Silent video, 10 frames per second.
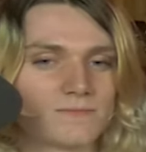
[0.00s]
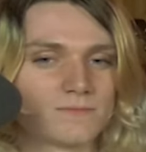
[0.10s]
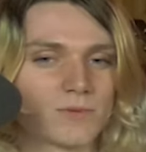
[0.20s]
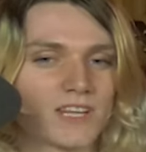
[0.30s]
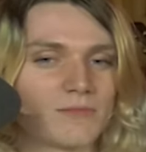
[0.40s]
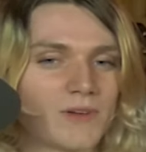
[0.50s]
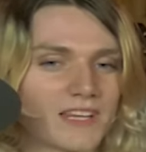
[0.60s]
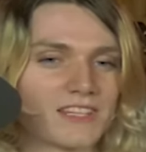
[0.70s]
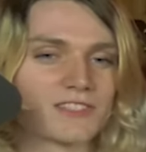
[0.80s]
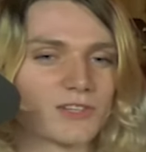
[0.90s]
But then
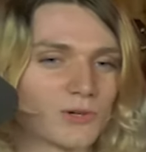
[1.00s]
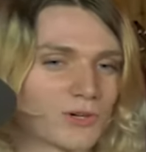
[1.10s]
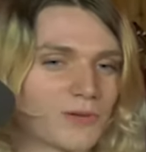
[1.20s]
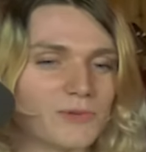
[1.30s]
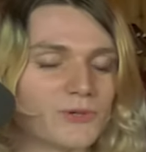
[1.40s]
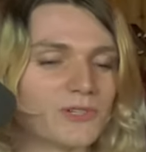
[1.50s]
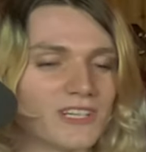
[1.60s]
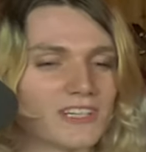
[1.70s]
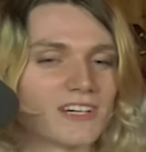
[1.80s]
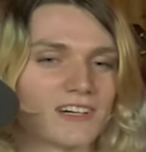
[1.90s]
made this little
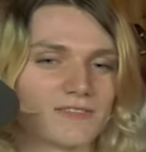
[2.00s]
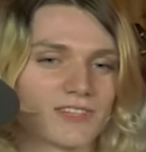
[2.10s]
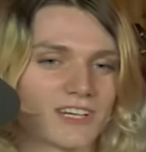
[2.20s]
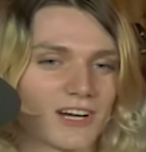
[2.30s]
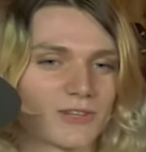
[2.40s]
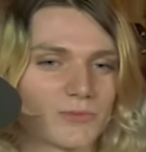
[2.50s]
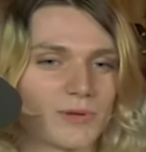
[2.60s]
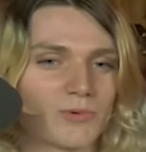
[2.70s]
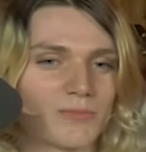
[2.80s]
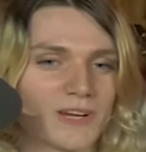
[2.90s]
community of like other
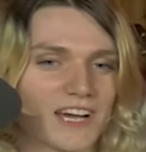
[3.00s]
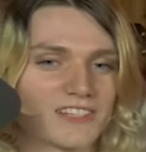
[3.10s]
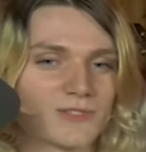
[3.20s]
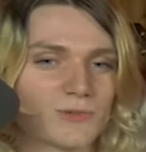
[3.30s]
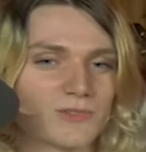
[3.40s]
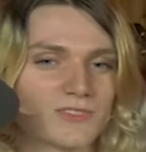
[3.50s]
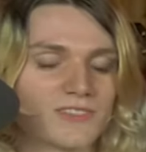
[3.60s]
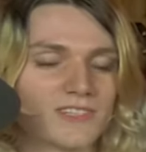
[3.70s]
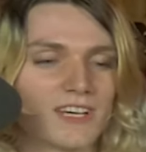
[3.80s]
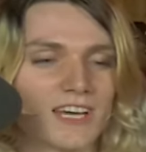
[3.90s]
people at my high school,
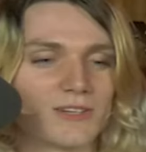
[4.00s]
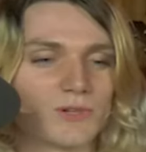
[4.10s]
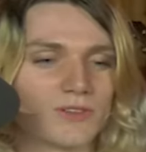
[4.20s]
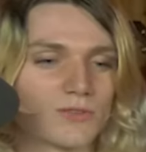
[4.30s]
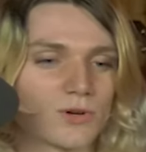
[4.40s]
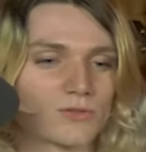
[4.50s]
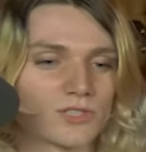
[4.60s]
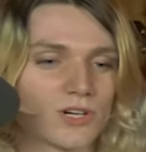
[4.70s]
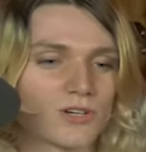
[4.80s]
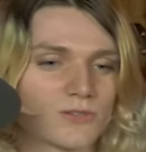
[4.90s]
and we'd throw
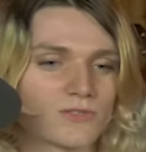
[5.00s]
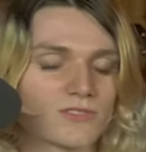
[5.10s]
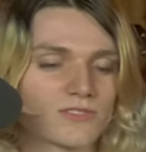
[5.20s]
shows.